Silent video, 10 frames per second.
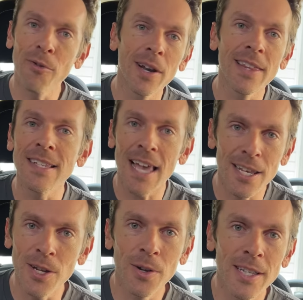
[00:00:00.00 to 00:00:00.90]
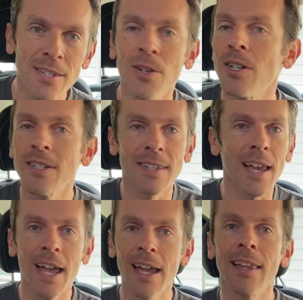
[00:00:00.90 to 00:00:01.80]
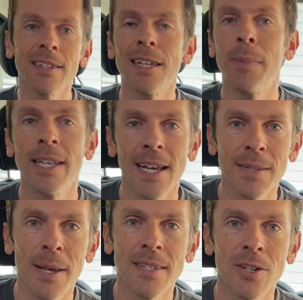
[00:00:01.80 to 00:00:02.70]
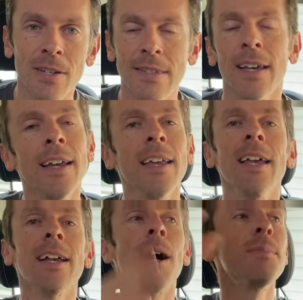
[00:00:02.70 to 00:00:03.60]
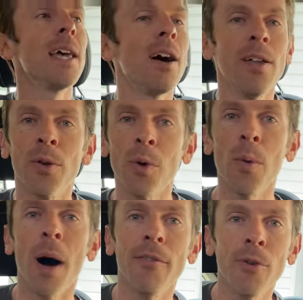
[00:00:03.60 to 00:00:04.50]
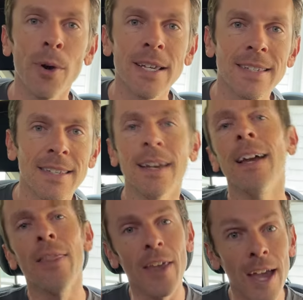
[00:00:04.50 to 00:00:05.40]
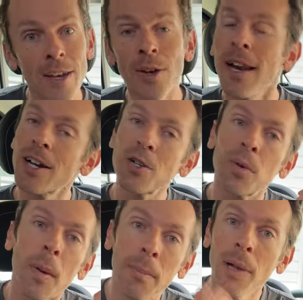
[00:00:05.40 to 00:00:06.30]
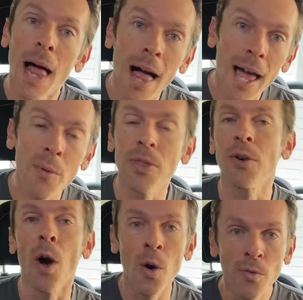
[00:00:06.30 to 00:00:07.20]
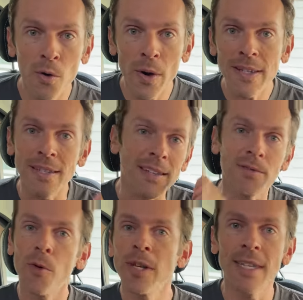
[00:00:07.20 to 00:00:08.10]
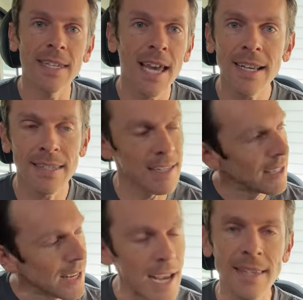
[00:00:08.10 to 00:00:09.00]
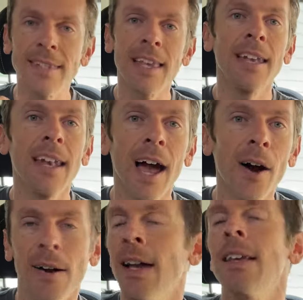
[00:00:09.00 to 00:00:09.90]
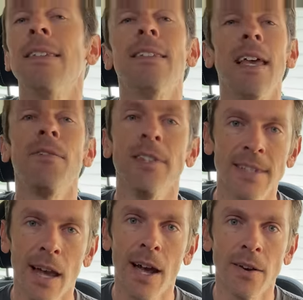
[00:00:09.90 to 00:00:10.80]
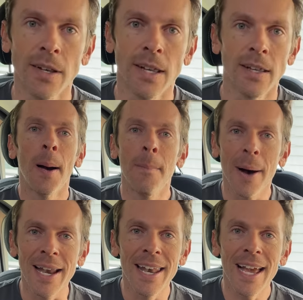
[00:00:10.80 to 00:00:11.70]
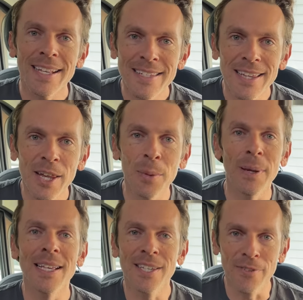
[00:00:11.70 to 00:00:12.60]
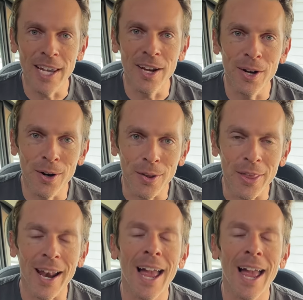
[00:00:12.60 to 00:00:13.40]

one of these head units, you can just say, hey, listen to my text messages. It comes out in the robot voice. Then you can actually reply with your own voice. It does voice to text and send it out safe and sound. My next little piece of gear that I